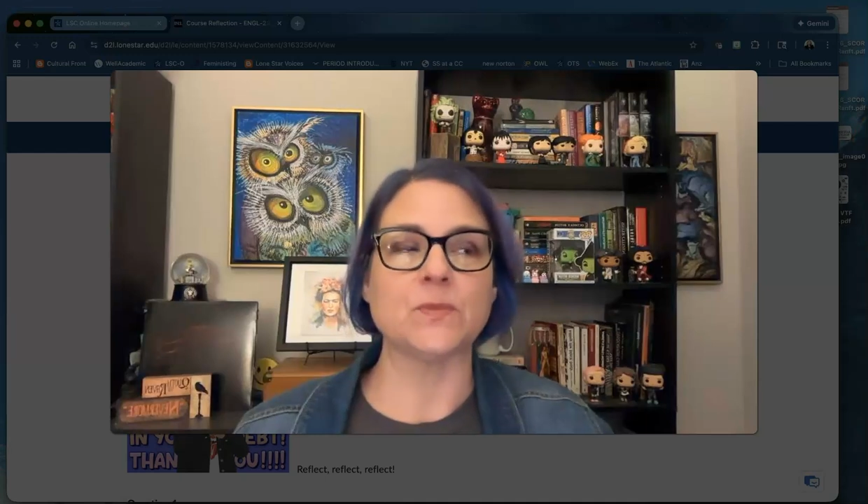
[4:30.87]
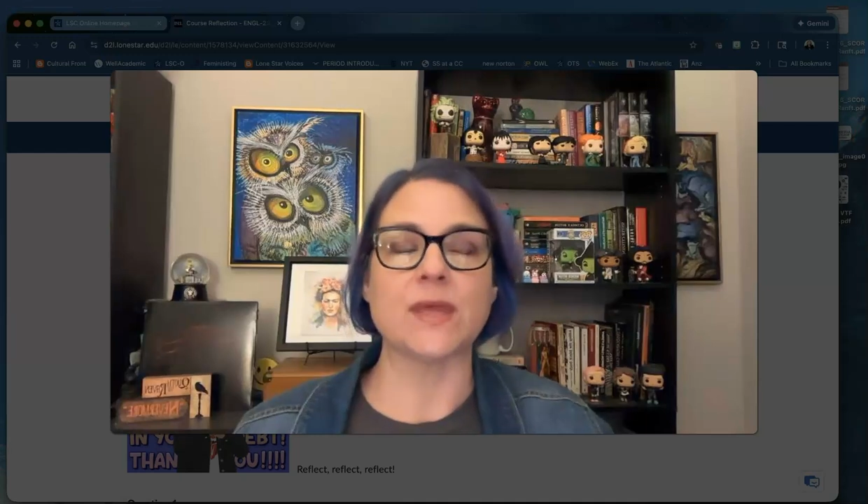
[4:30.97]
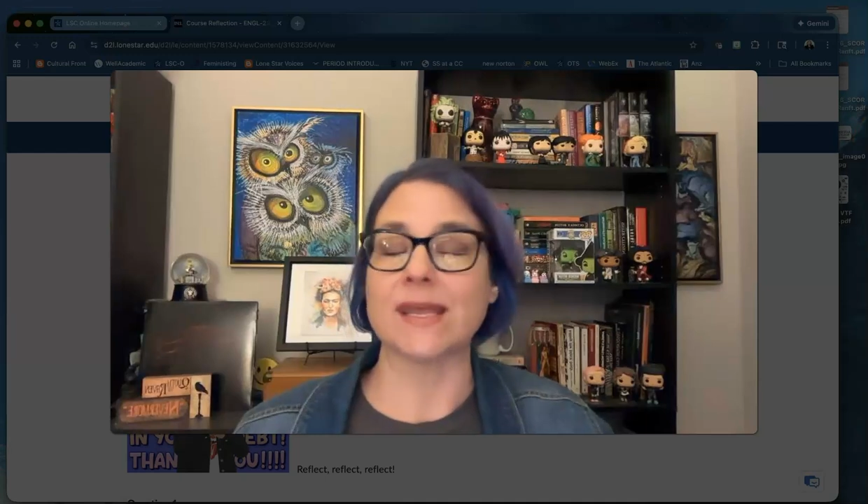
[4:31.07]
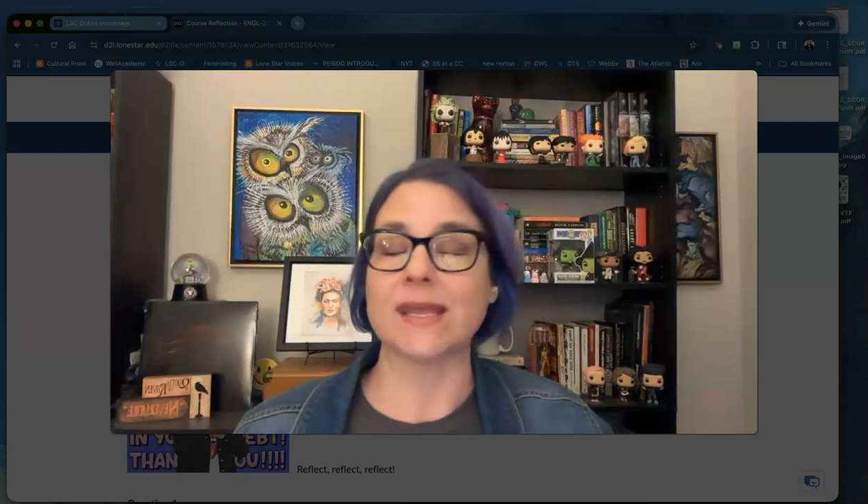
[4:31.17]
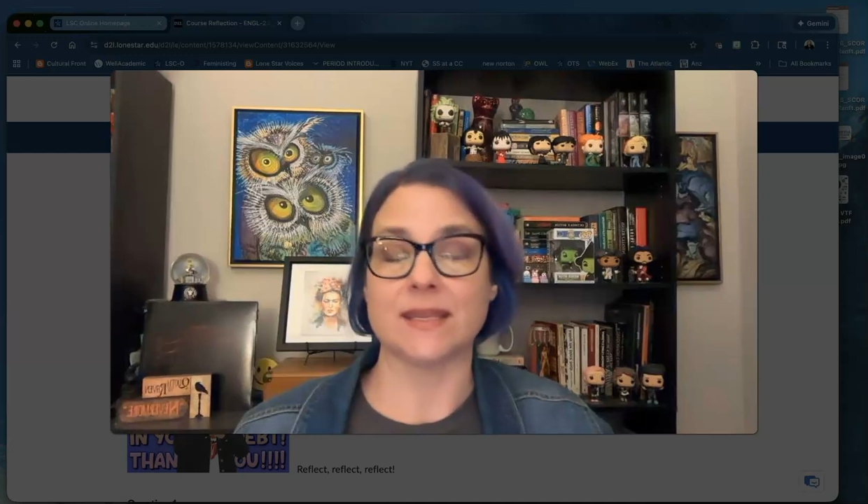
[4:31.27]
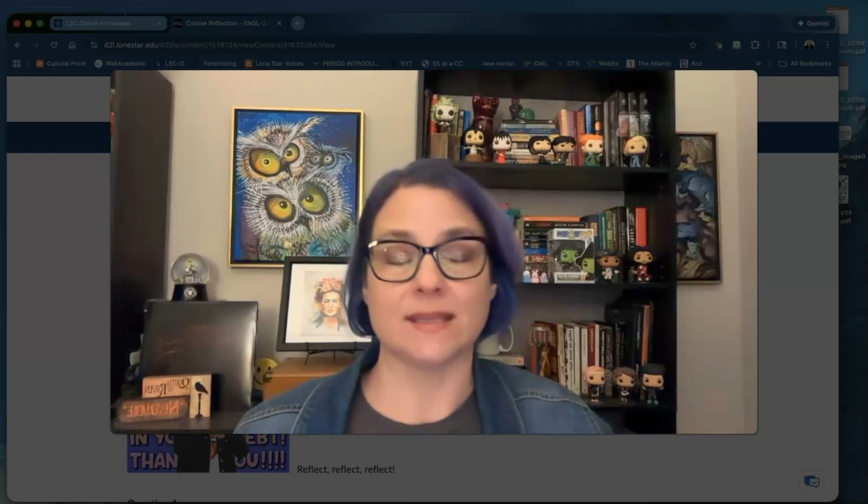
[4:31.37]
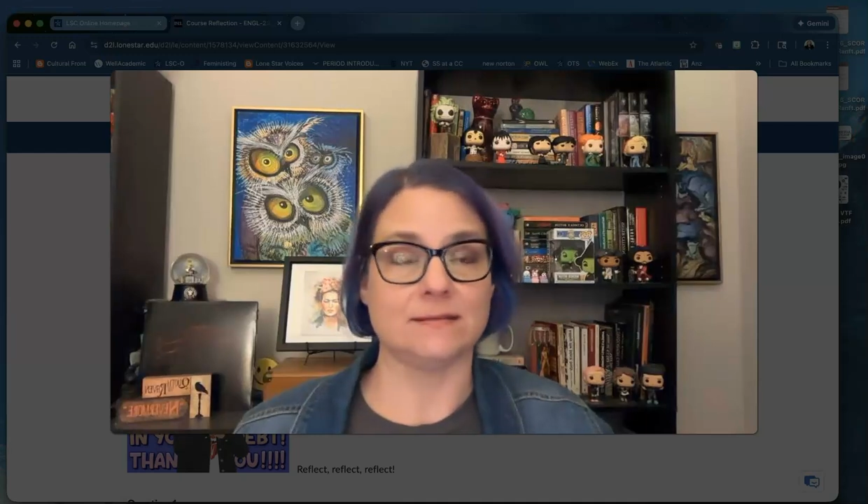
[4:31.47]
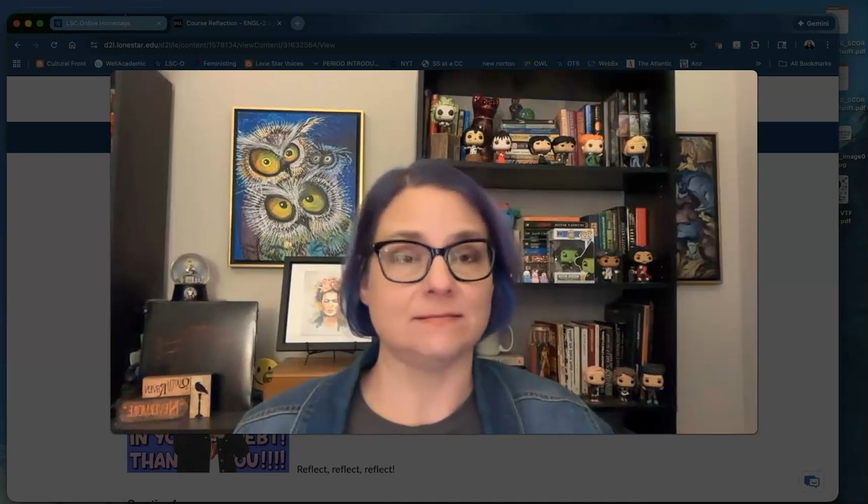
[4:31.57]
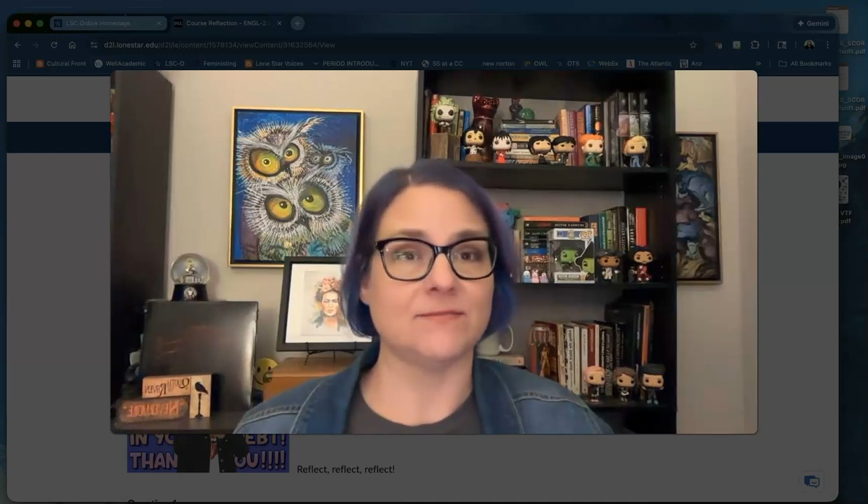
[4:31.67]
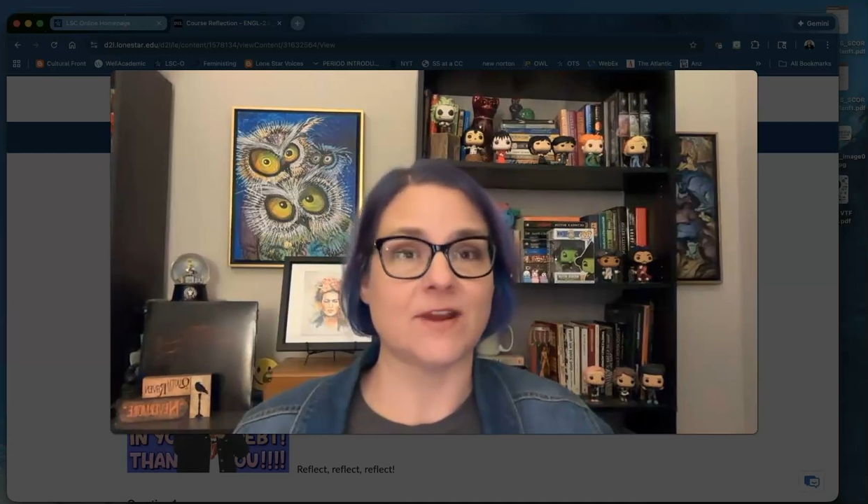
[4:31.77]
And I get
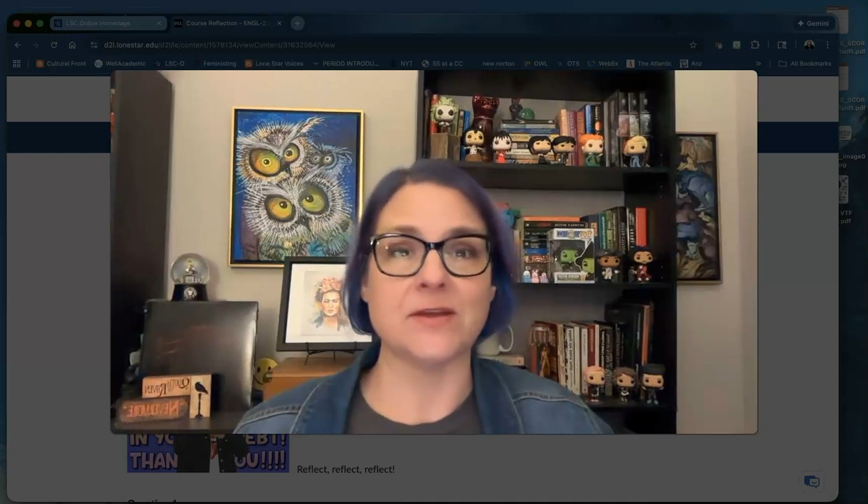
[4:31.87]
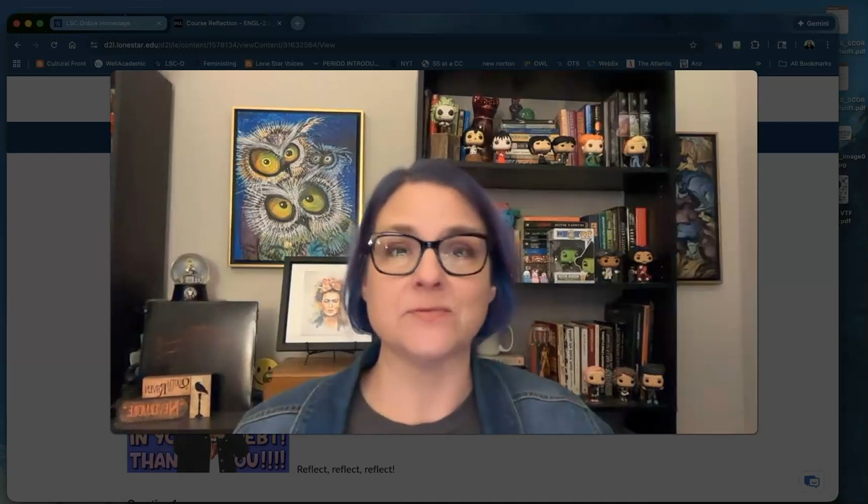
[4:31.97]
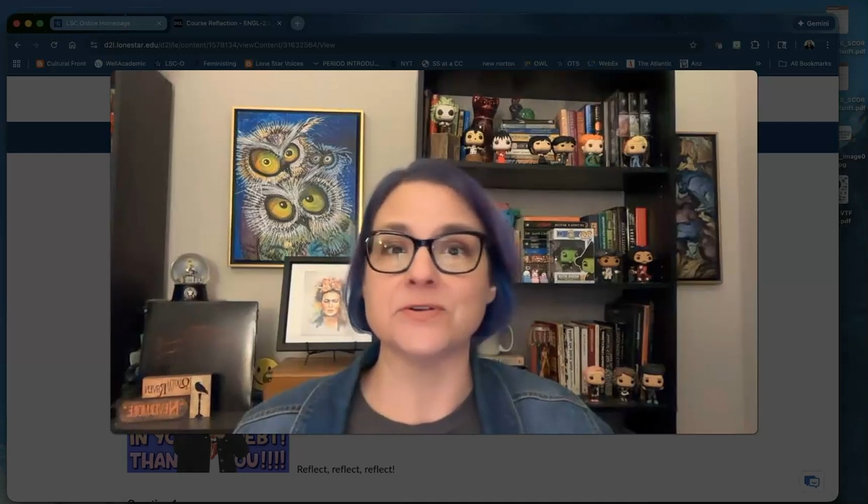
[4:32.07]
it, right?